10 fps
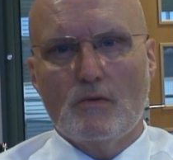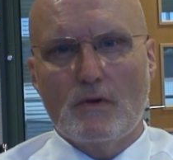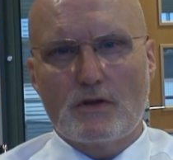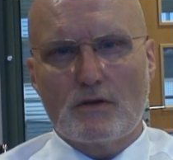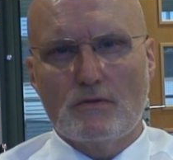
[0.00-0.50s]

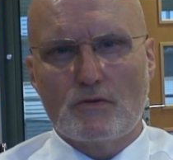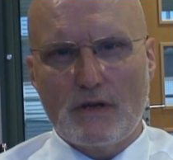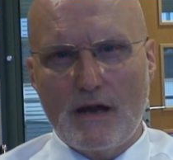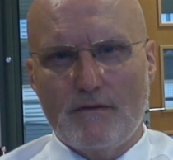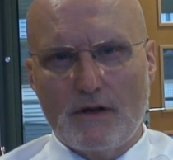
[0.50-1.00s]
where schools
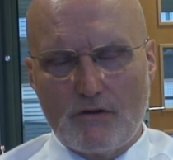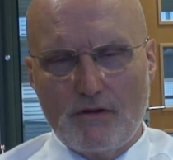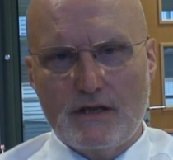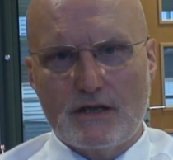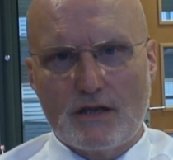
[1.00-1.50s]
are heavily
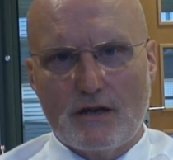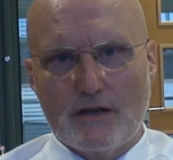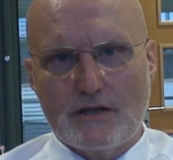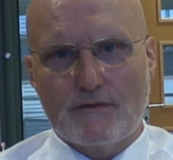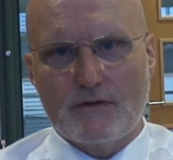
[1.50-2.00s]

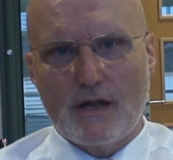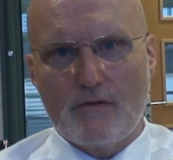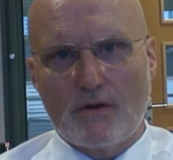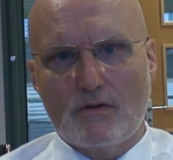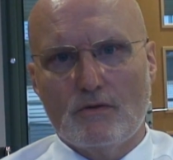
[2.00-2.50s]
criticised for their
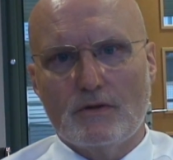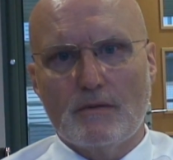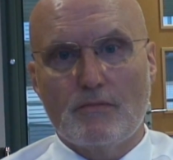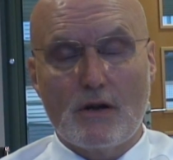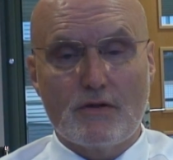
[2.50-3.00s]

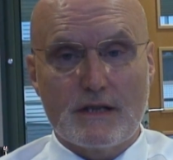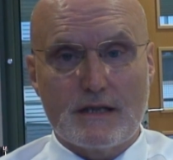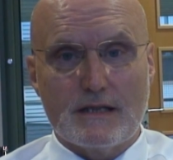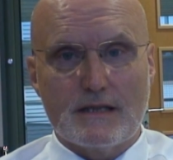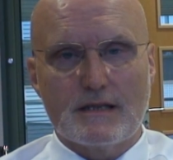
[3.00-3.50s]
recording
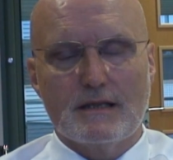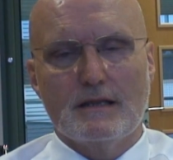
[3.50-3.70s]
processes.